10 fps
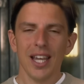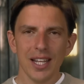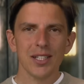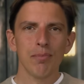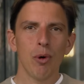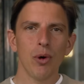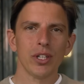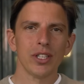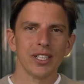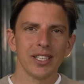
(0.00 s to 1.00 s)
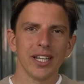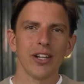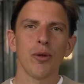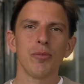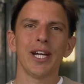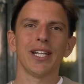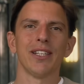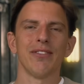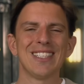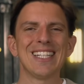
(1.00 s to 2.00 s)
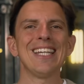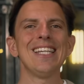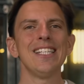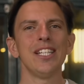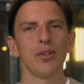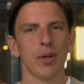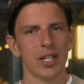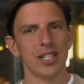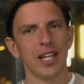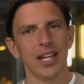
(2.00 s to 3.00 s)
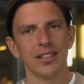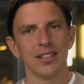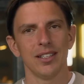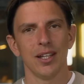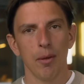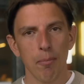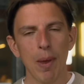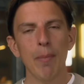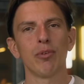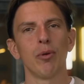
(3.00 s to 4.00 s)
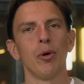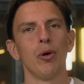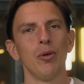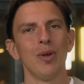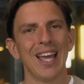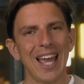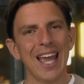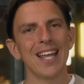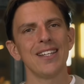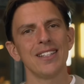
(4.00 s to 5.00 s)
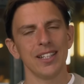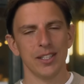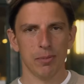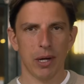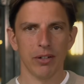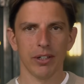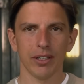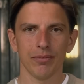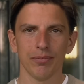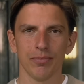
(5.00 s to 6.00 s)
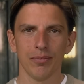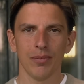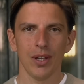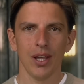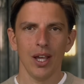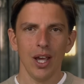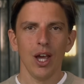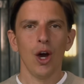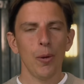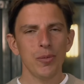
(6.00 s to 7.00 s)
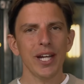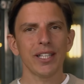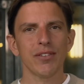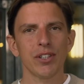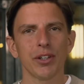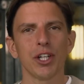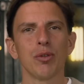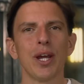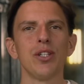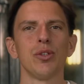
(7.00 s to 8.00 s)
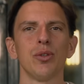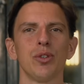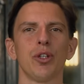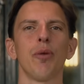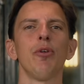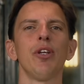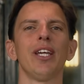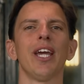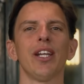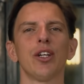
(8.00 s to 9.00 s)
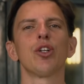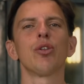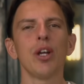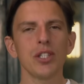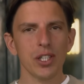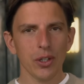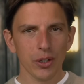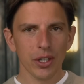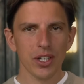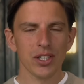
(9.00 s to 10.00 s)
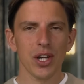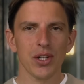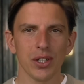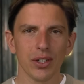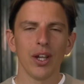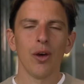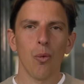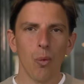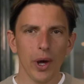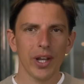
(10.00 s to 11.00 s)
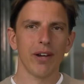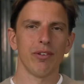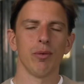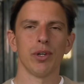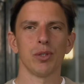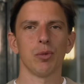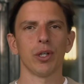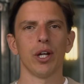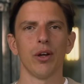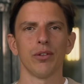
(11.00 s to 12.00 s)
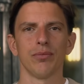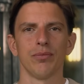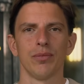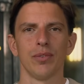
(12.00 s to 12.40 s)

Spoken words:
It's important that an objective is easy to understand, memorable, and inspiring. Objectives are a great tool to communicate across the organization what everyone is working on.